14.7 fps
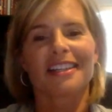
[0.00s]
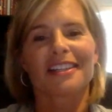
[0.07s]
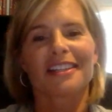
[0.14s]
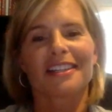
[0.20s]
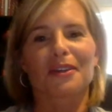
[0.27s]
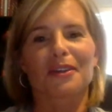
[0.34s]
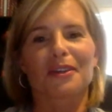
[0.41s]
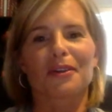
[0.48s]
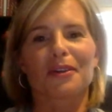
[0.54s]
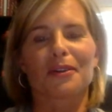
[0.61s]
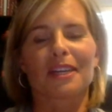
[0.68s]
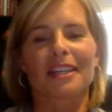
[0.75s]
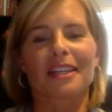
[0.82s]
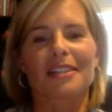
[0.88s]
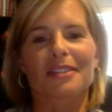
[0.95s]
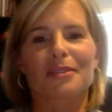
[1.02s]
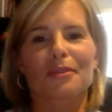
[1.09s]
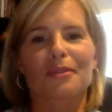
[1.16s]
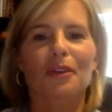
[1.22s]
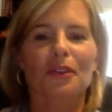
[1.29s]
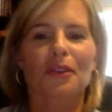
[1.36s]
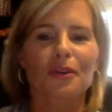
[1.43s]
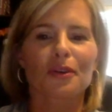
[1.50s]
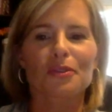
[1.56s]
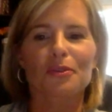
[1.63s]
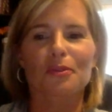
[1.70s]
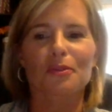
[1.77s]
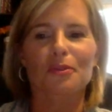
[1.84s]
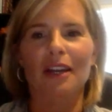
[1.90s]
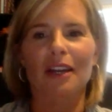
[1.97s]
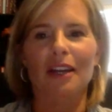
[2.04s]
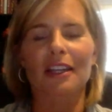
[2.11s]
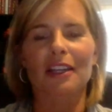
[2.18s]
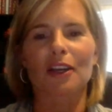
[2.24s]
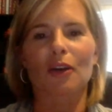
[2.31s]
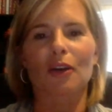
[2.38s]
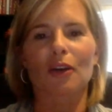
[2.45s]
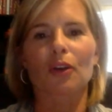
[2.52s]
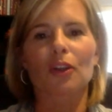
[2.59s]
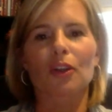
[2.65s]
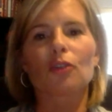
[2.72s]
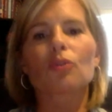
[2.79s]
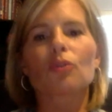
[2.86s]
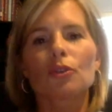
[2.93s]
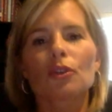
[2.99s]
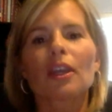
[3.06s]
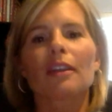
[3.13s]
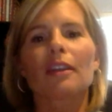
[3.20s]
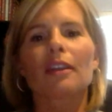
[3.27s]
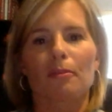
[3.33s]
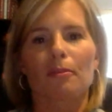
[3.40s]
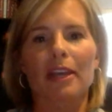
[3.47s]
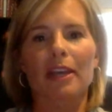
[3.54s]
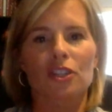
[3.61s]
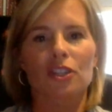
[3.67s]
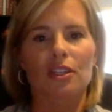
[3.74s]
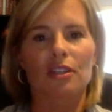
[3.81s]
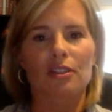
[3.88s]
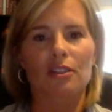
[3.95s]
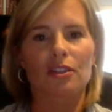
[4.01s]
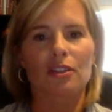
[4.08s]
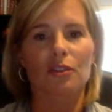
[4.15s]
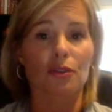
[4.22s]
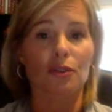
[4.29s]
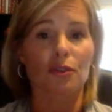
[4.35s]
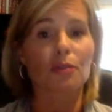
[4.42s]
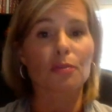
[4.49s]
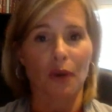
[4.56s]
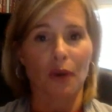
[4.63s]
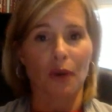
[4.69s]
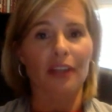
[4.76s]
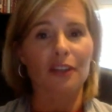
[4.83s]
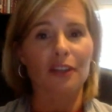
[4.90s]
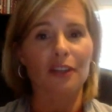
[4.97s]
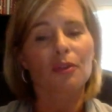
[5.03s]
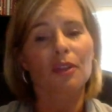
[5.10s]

So it's one of those where, you do get information to the student's brain.